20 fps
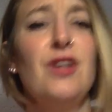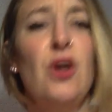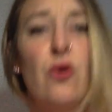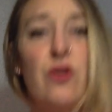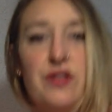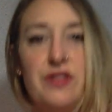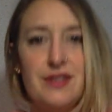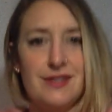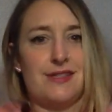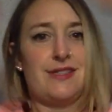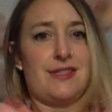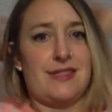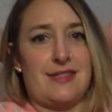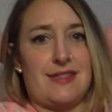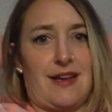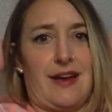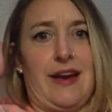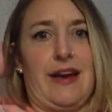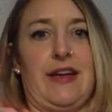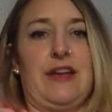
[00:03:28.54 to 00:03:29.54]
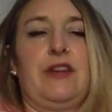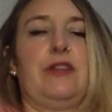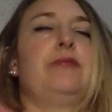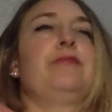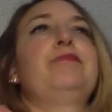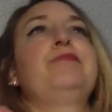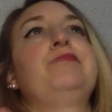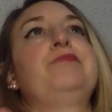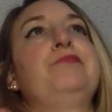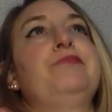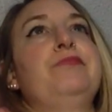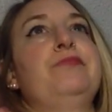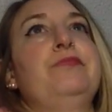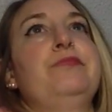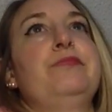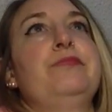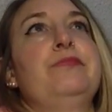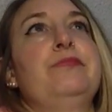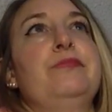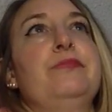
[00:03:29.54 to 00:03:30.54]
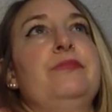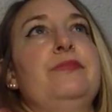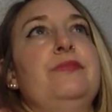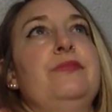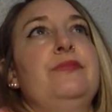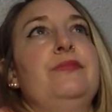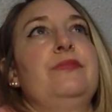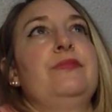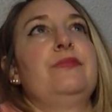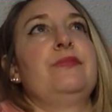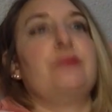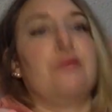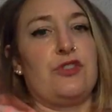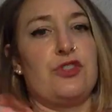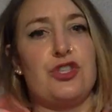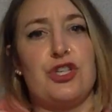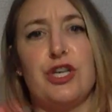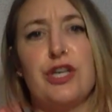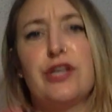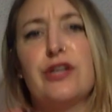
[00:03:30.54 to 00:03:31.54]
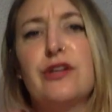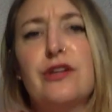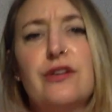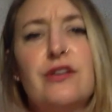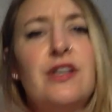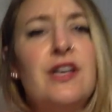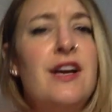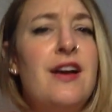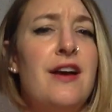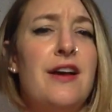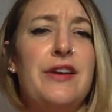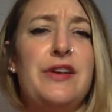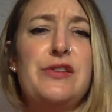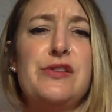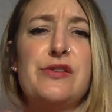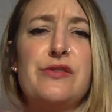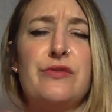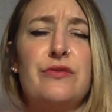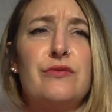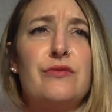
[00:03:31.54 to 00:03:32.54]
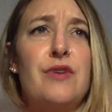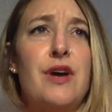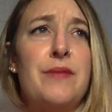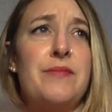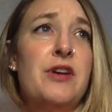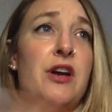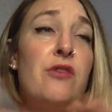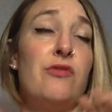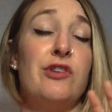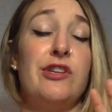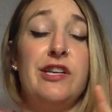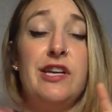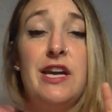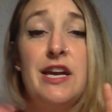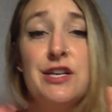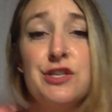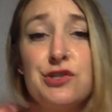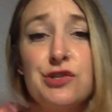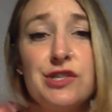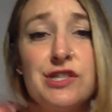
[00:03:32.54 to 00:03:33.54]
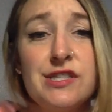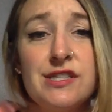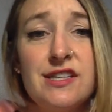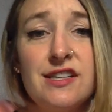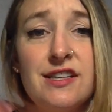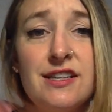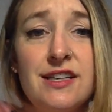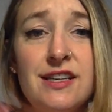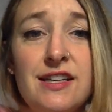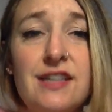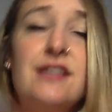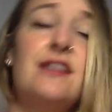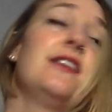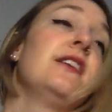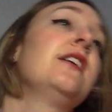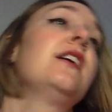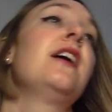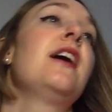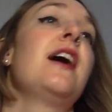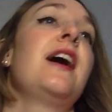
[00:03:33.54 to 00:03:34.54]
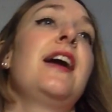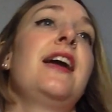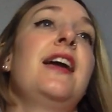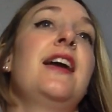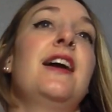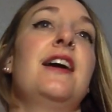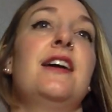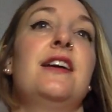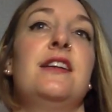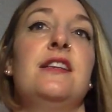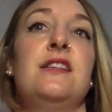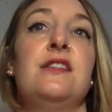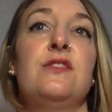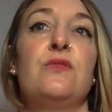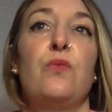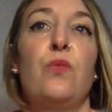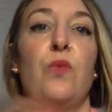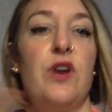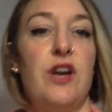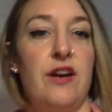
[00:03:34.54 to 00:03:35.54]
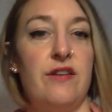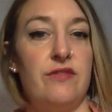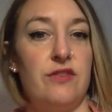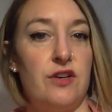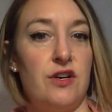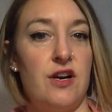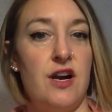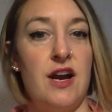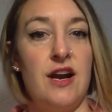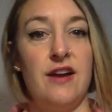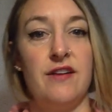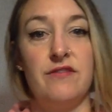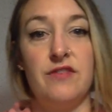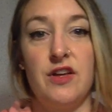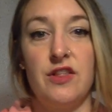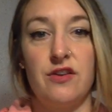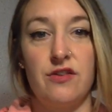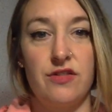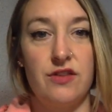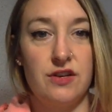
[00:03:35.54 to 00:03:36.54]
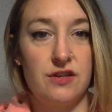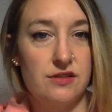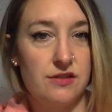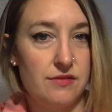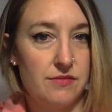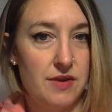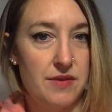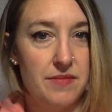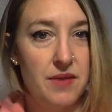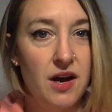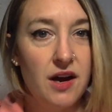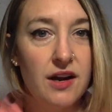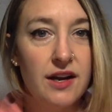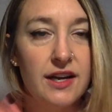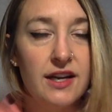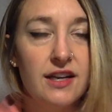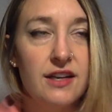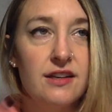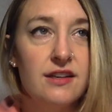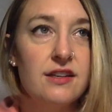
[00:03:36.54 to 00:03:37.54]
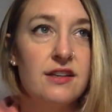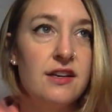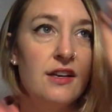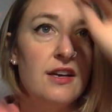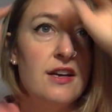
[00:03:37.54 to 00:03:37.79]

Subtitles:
Or this is like, chill, I'm not really interested, and whatever, I have other things on my mind.